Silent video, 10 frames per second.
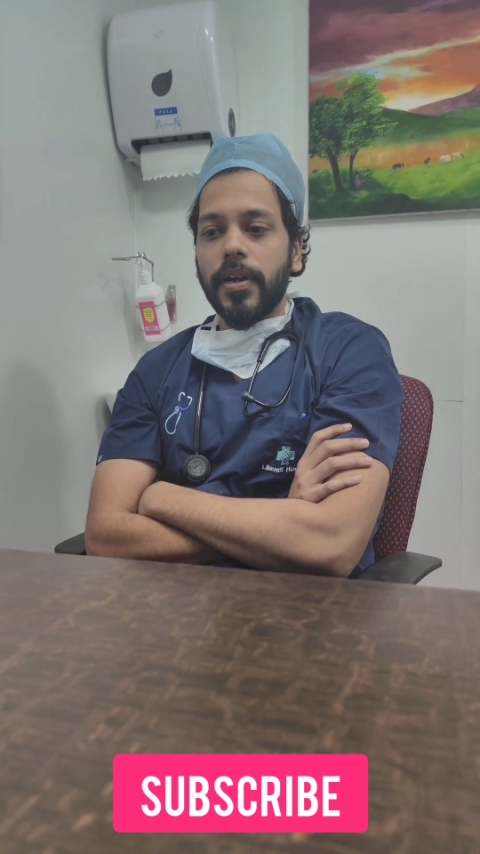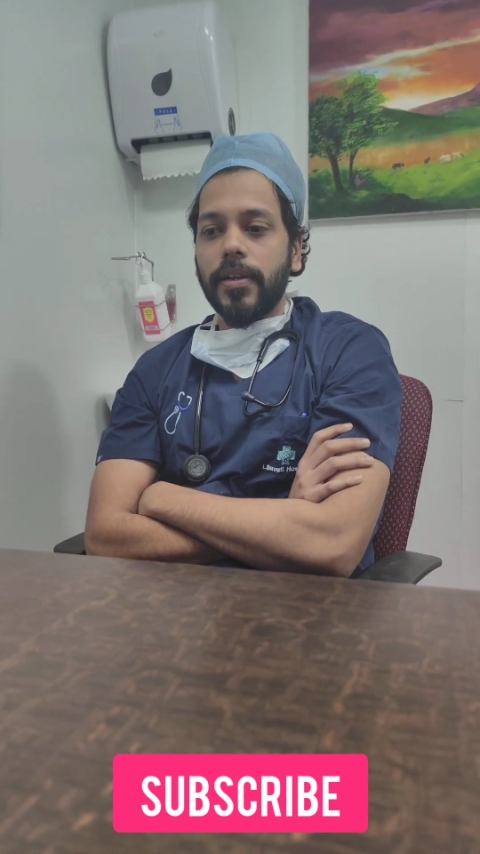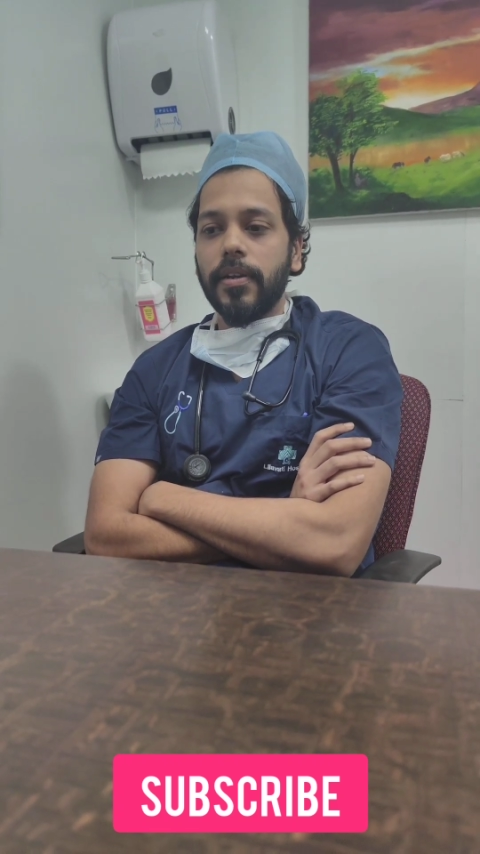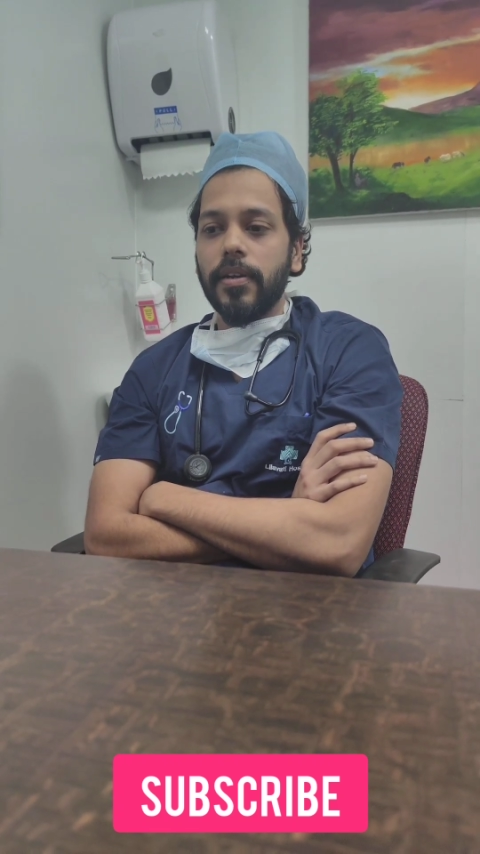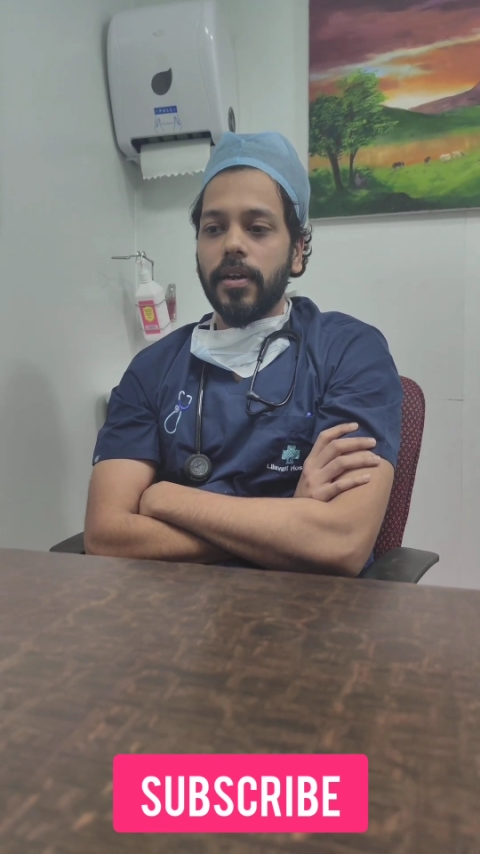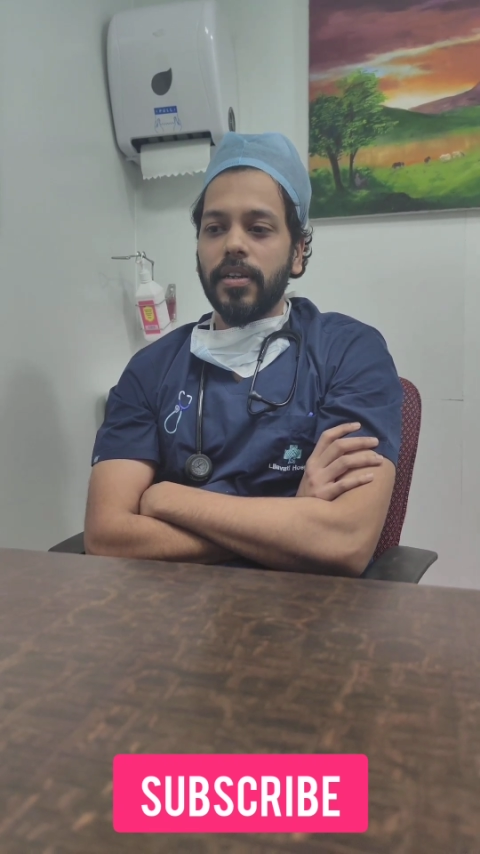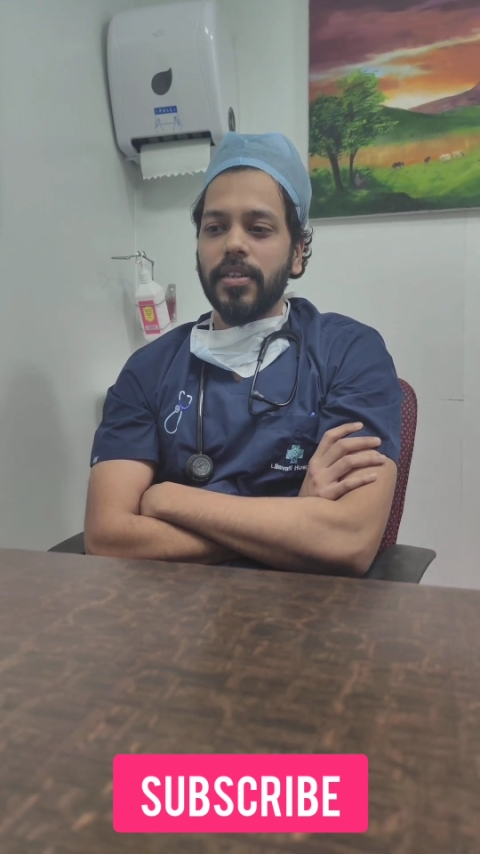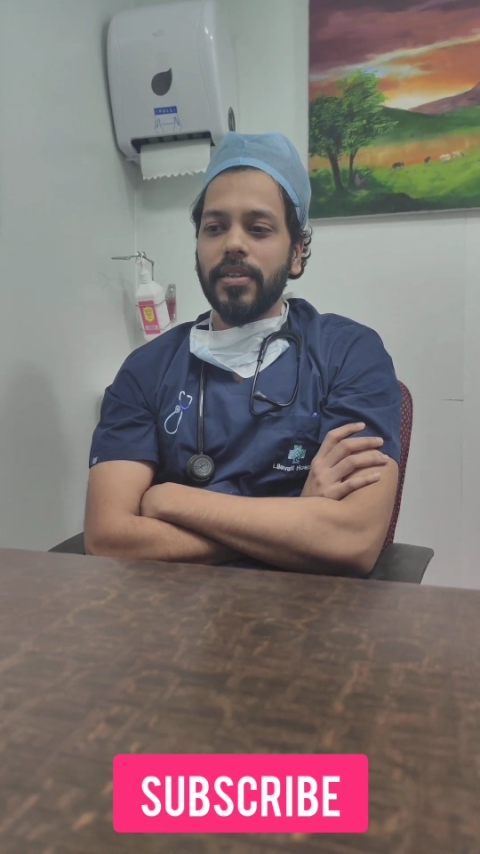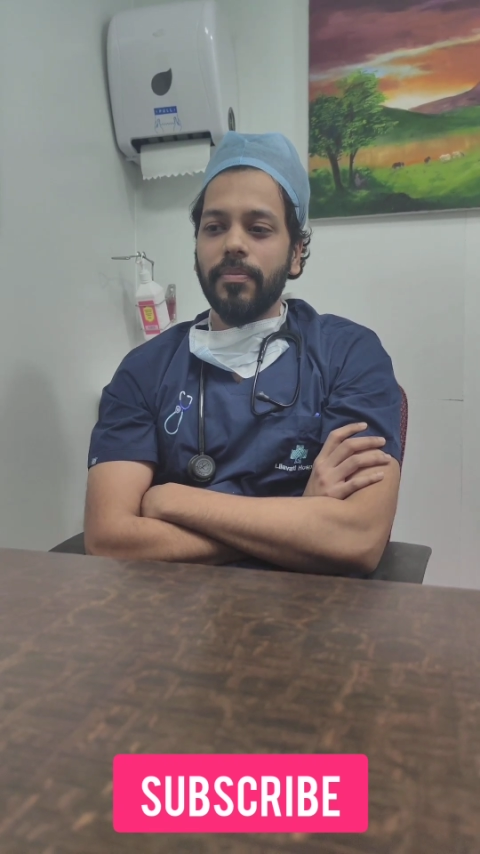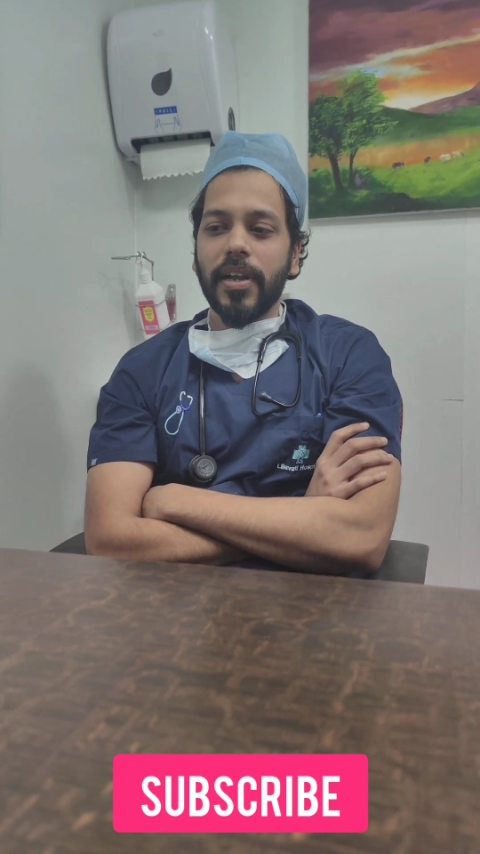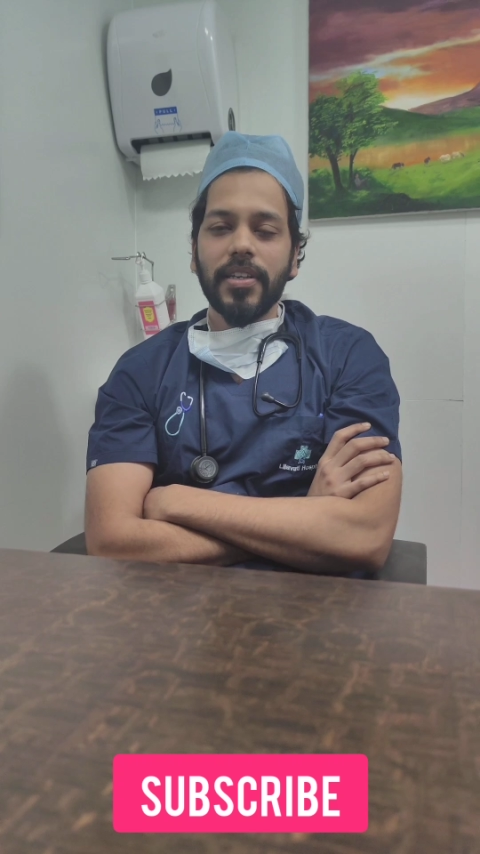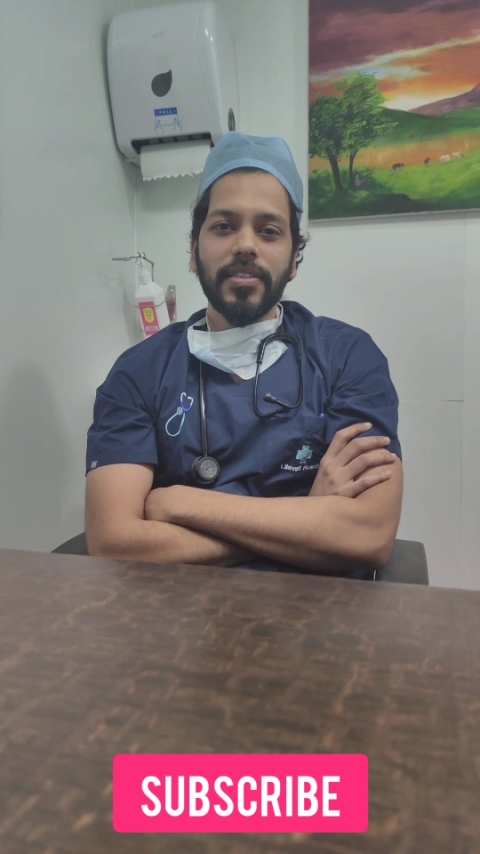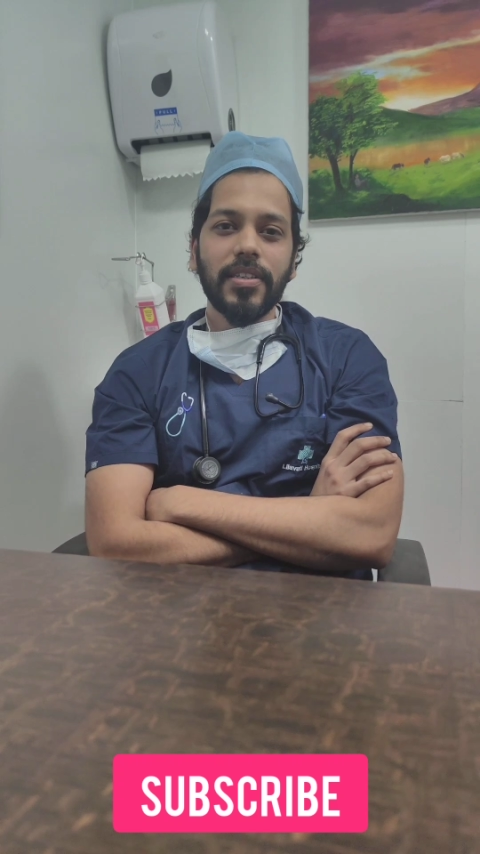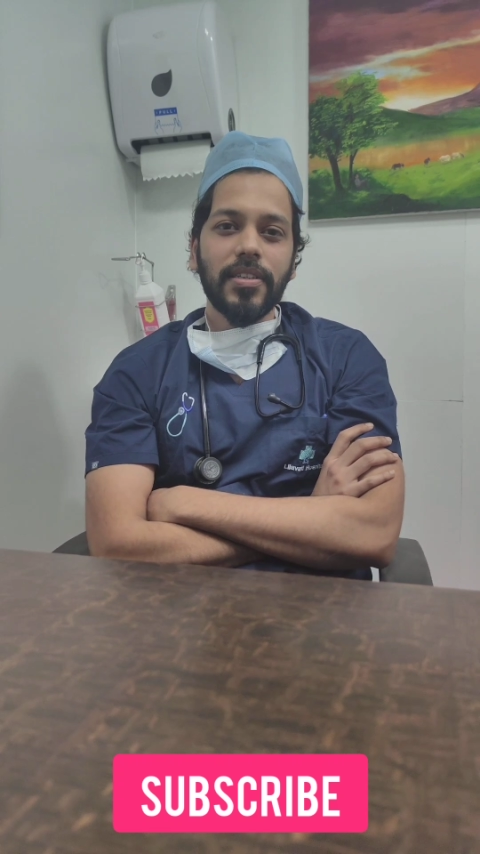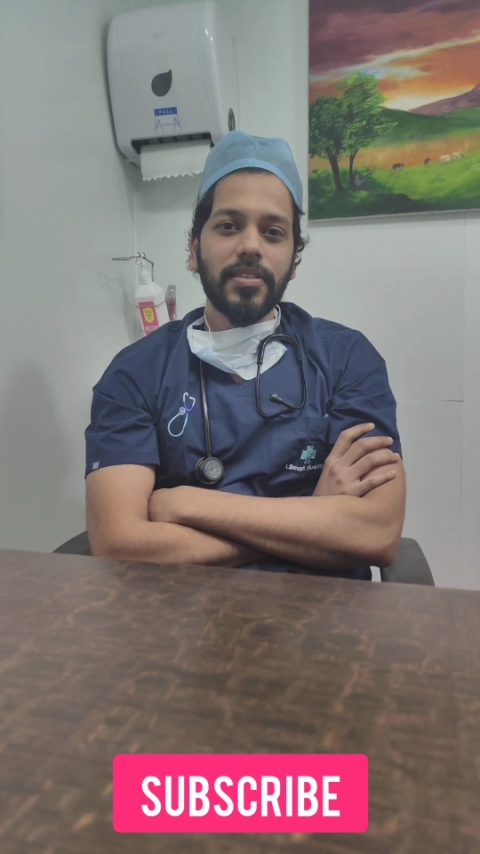And another
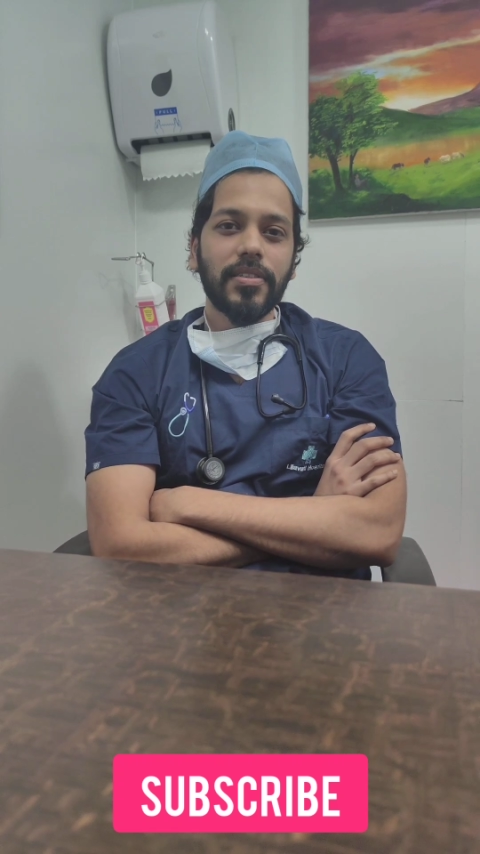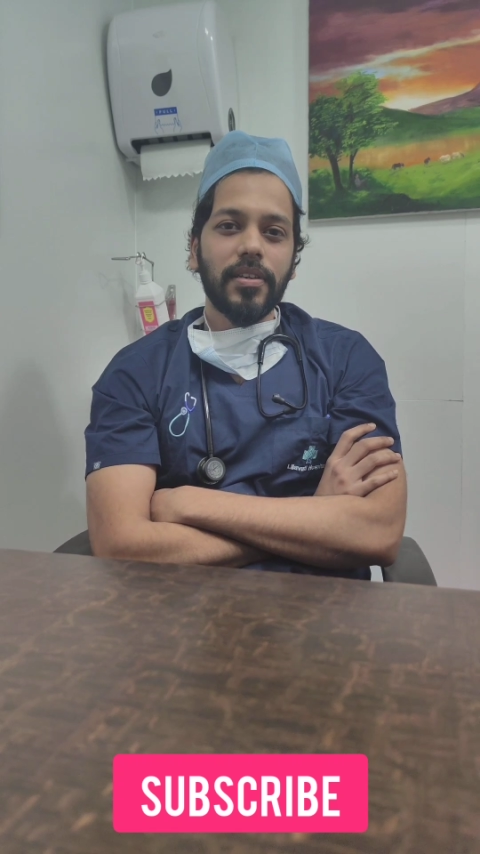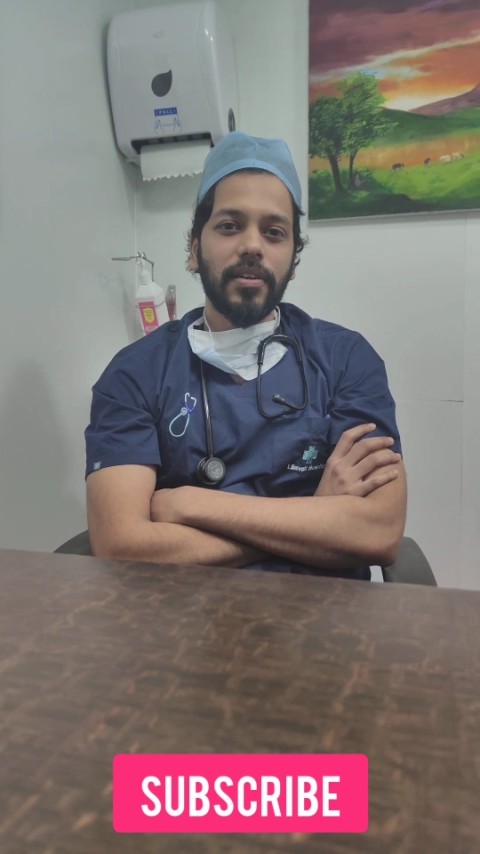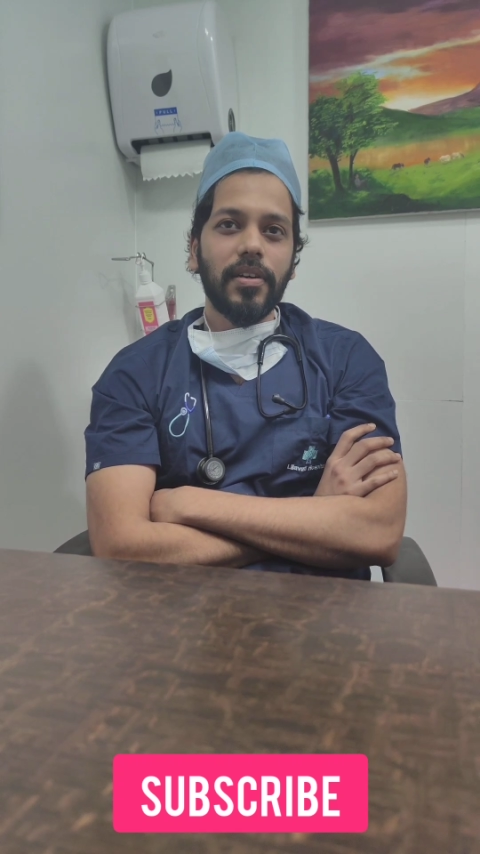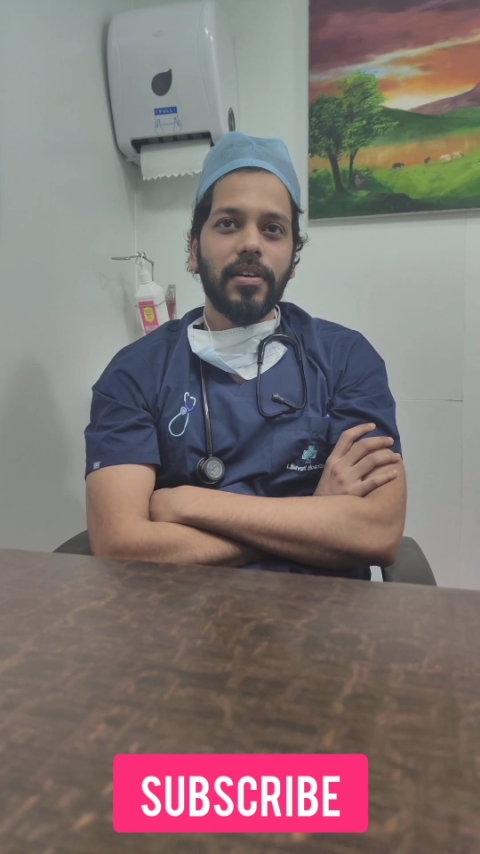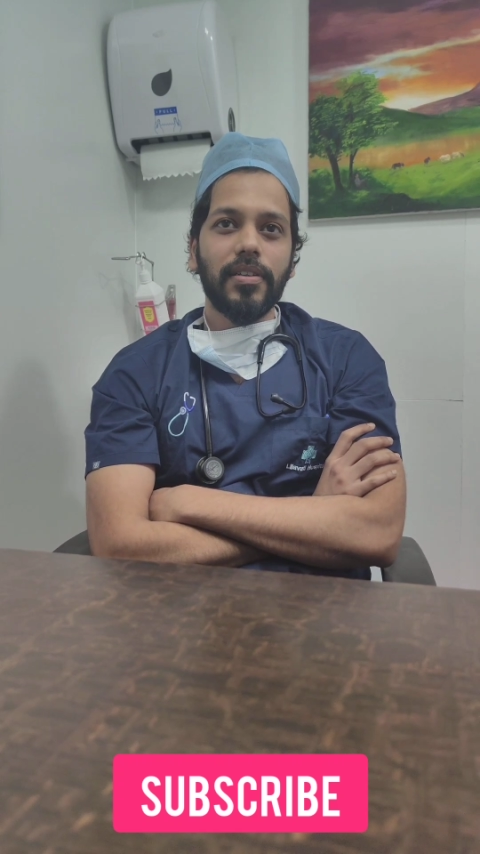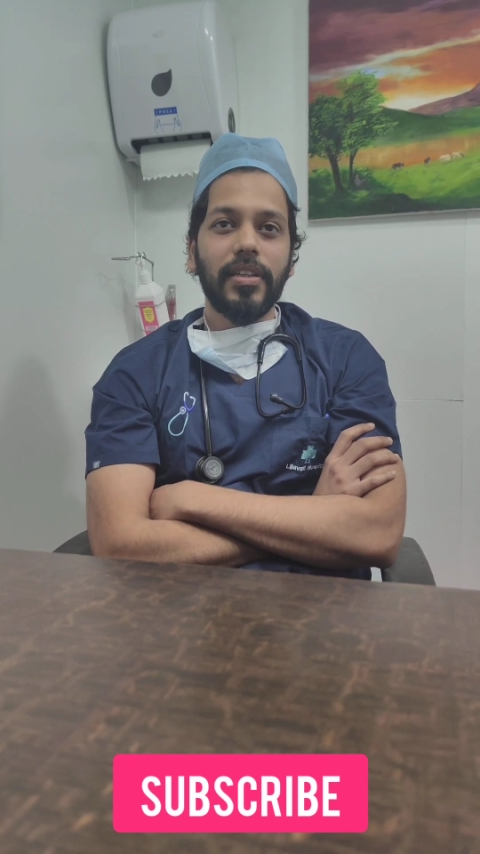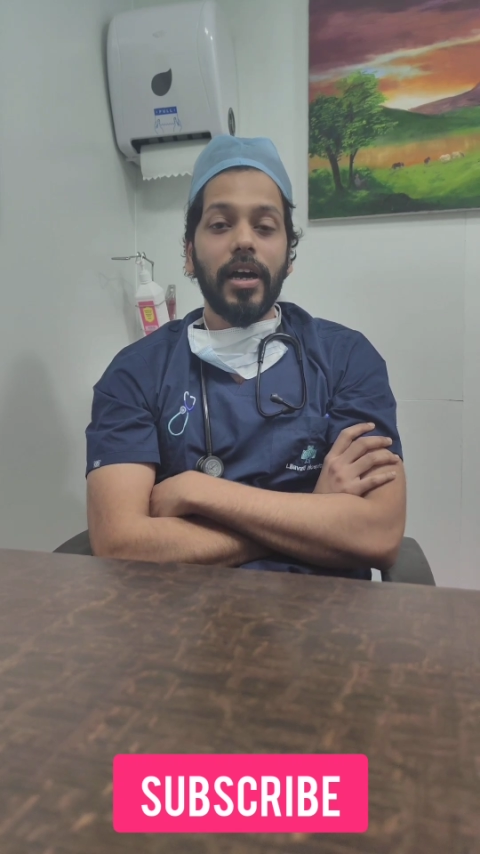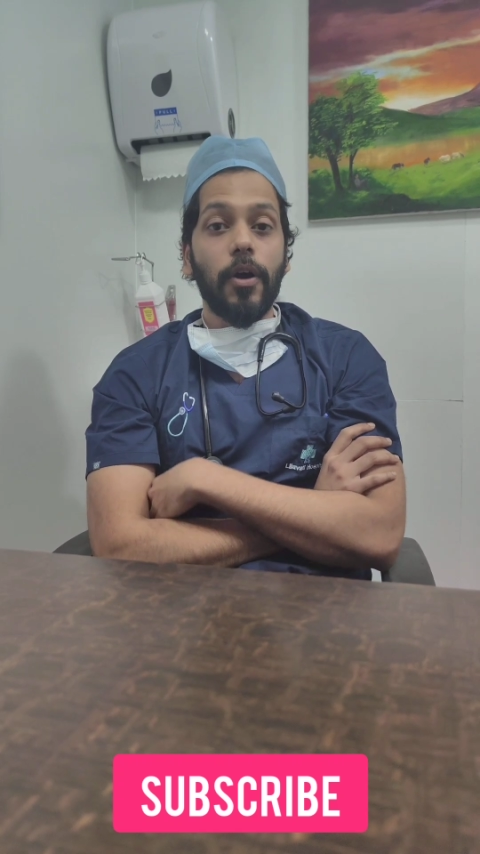branch is the